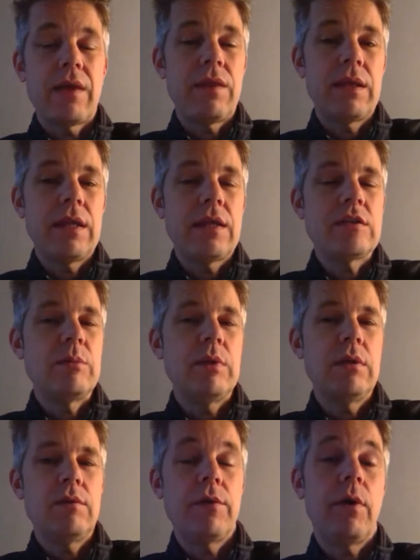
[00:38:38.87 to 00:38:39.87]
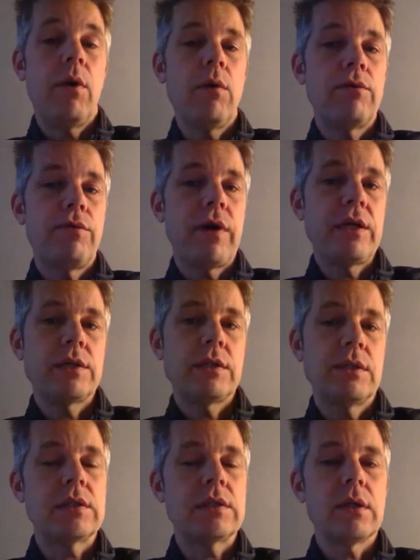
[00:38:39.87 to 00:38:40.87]
I think that's a bit of an
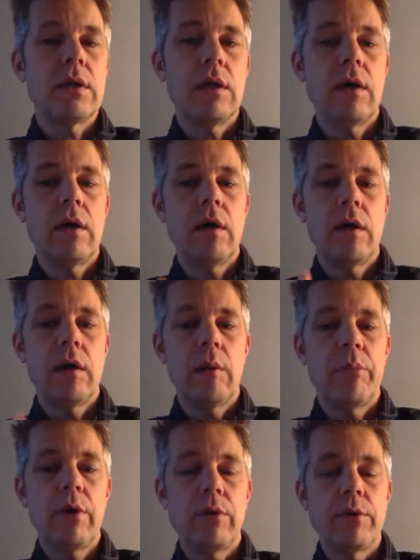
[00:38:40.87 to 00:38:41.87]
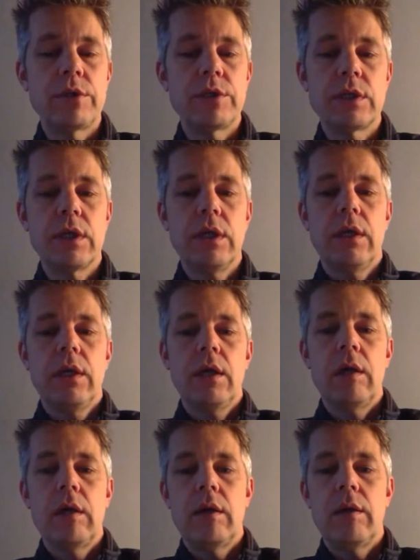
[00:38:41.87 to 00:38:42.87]
old-fashioned approach.
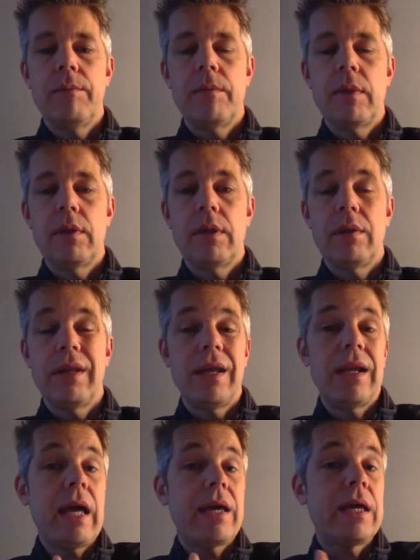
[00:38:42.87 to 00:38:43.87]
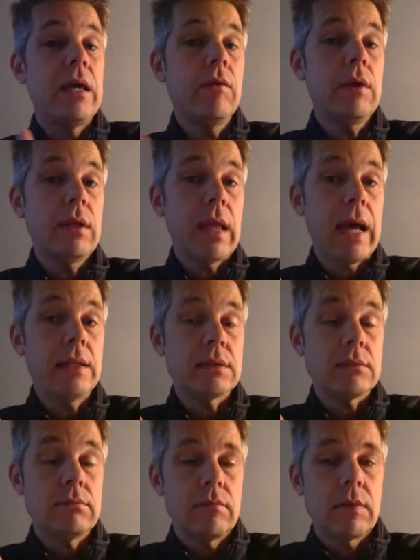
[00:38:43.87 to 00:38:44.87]
They like hearing that.